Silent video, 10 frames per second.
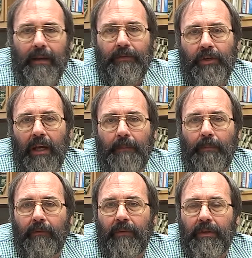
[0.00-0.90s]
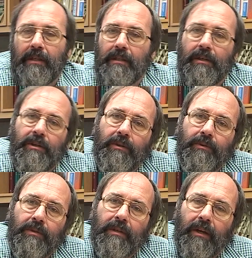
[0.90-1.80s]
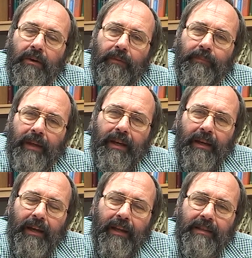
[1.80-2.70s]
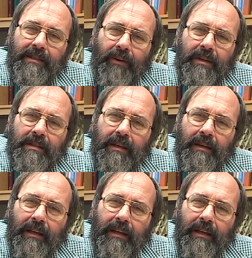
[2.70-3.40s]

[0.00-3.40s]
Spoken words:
out of shape over these issues, you know. And it always